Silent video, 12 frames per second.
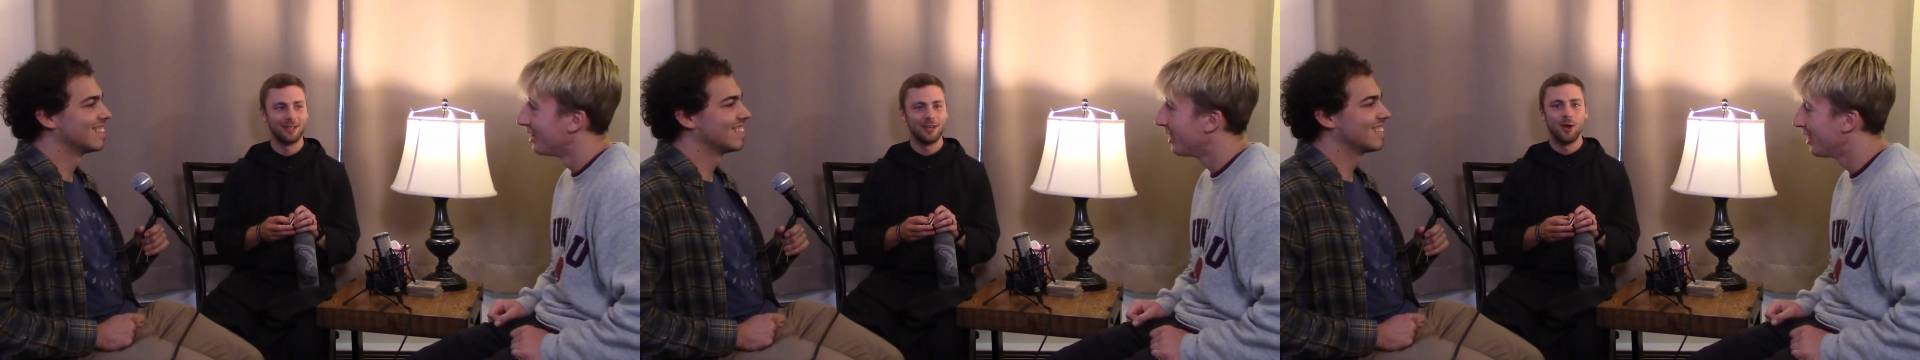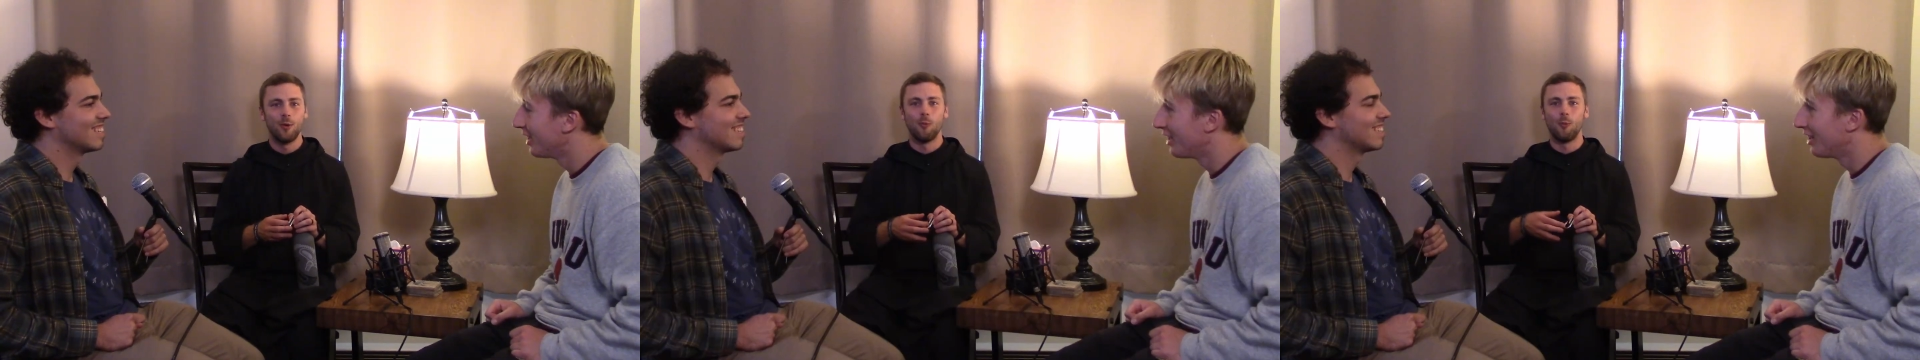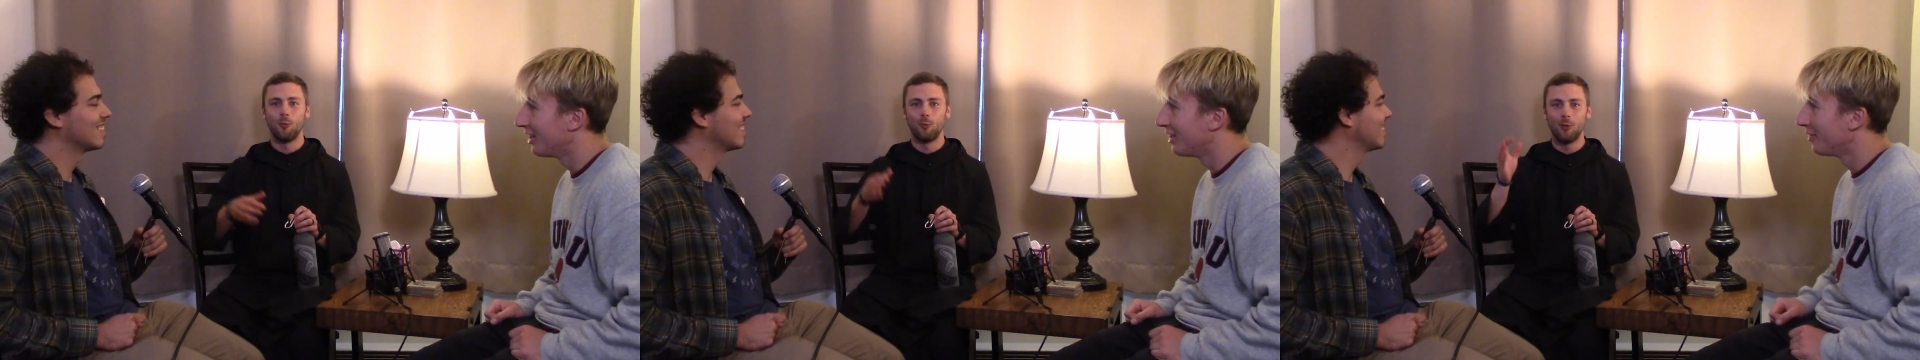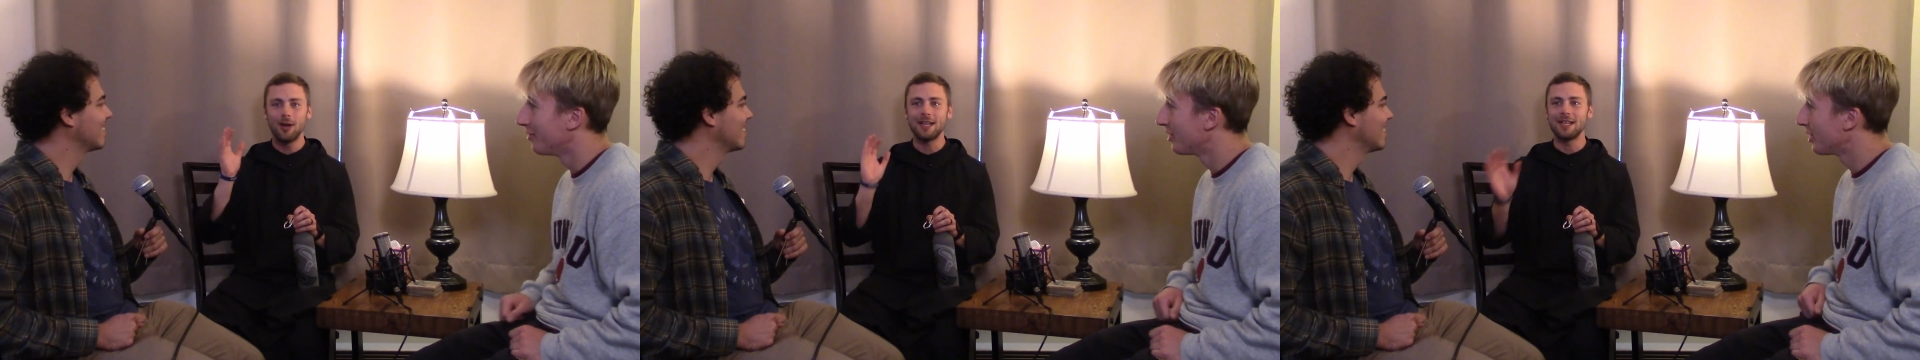Speaker 1: Uh,
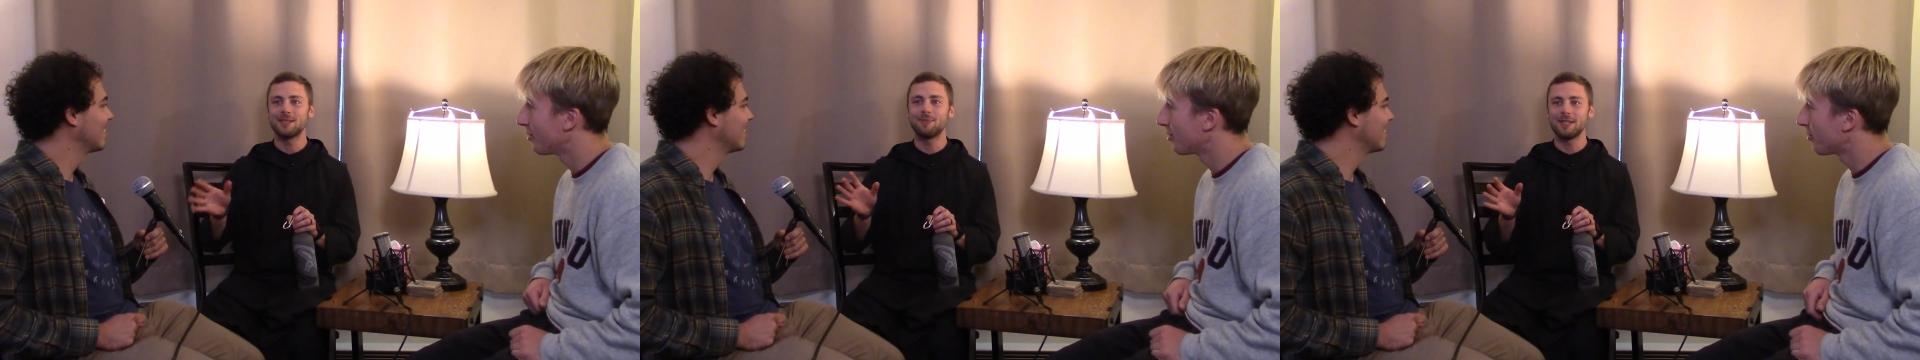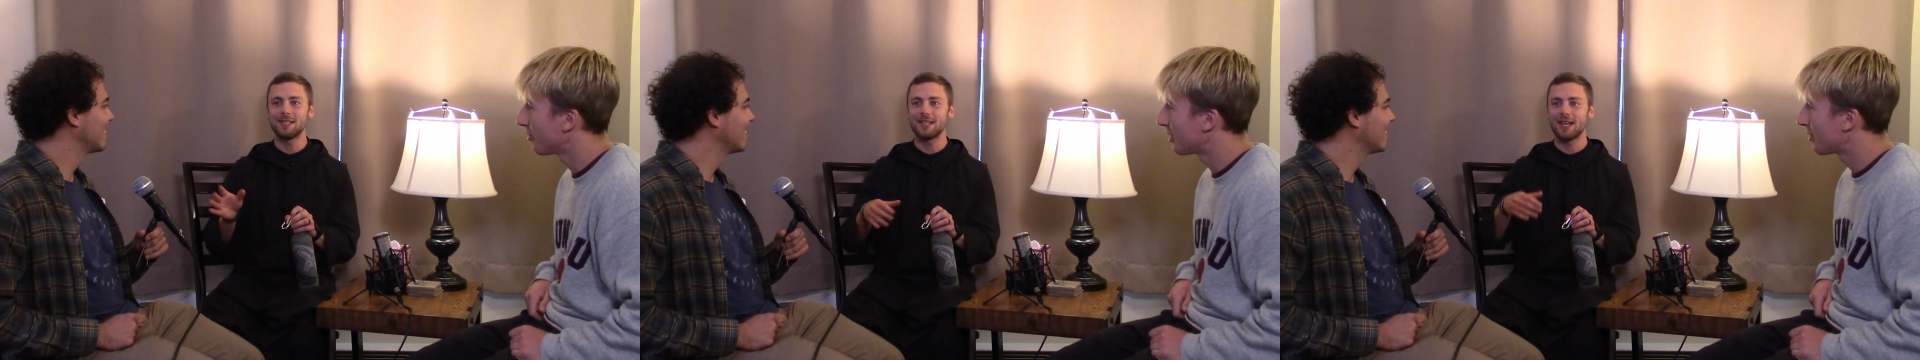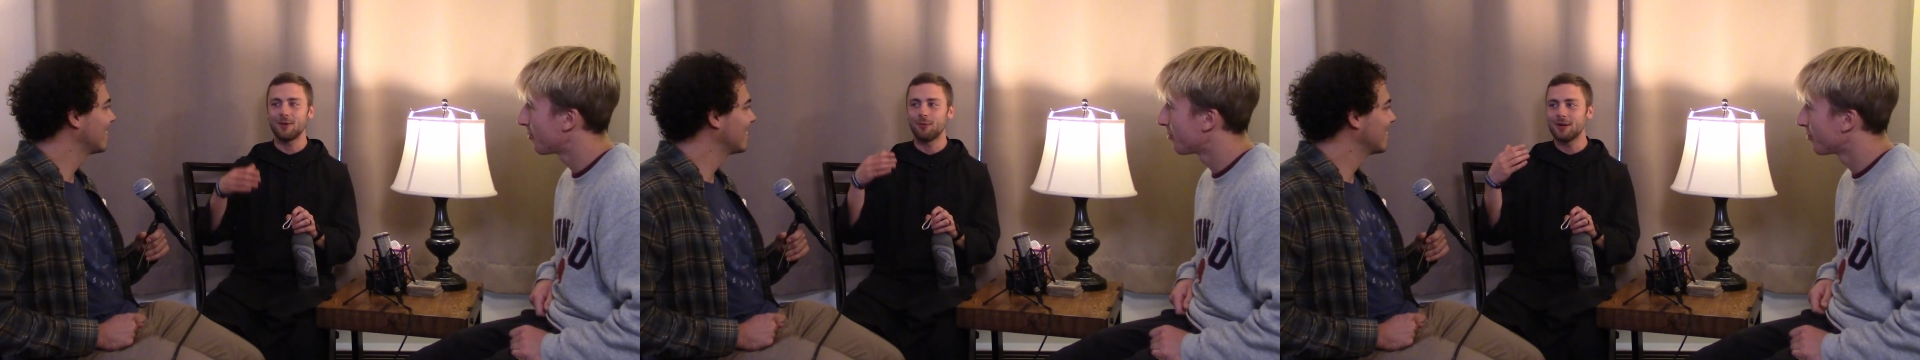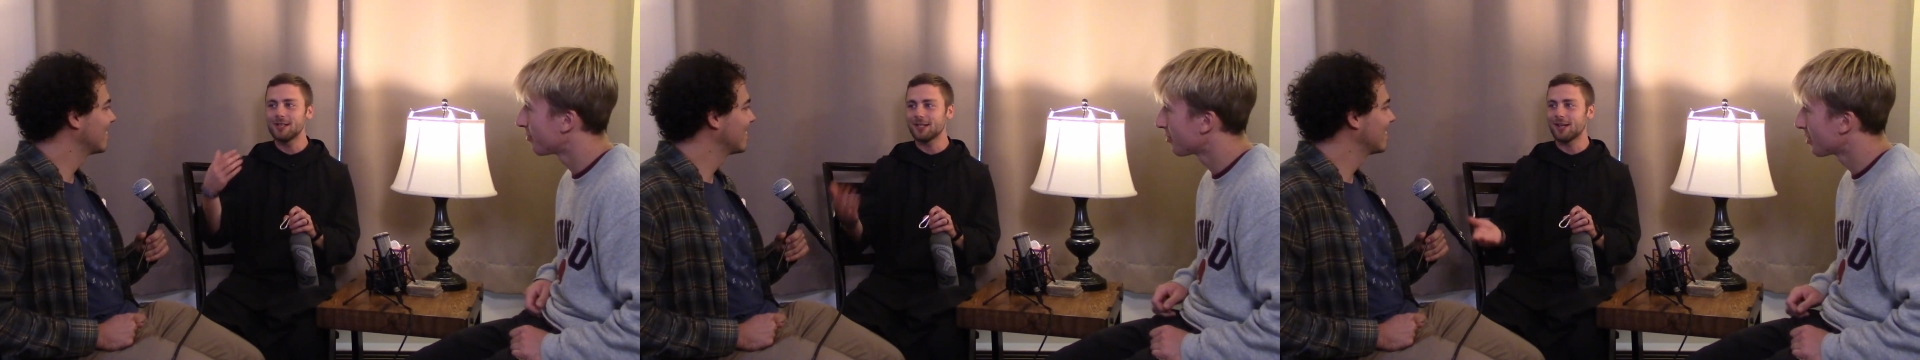what is pizza cake?
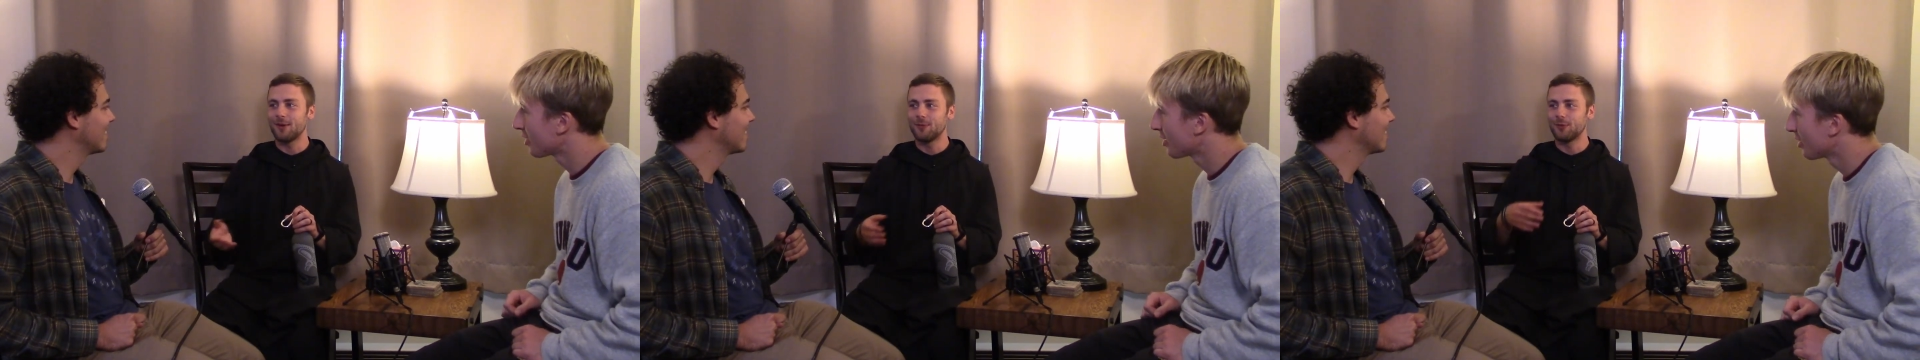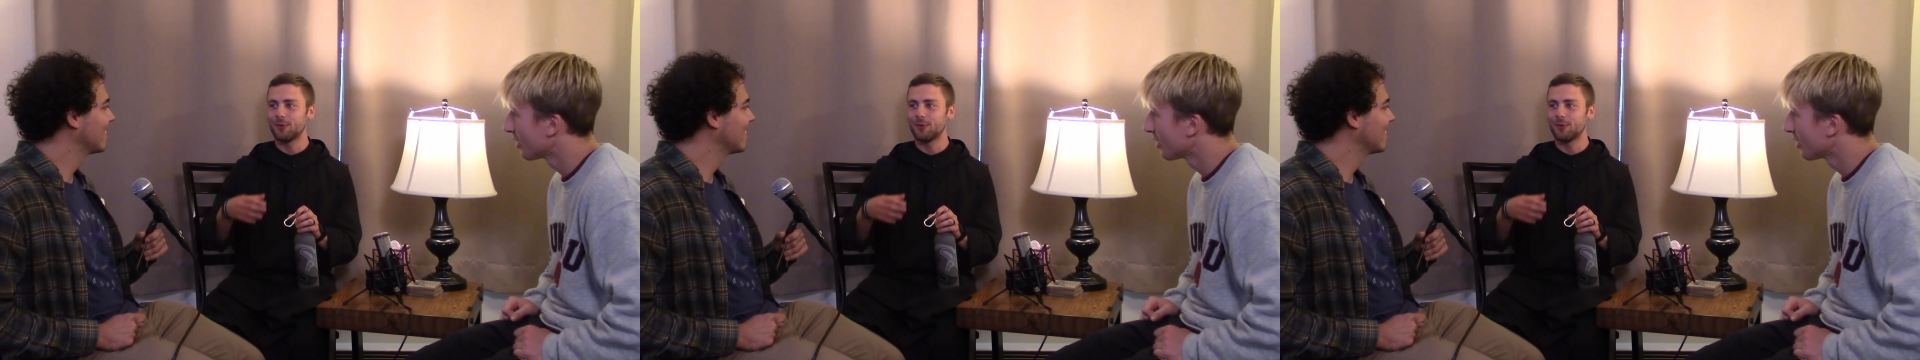Where does it come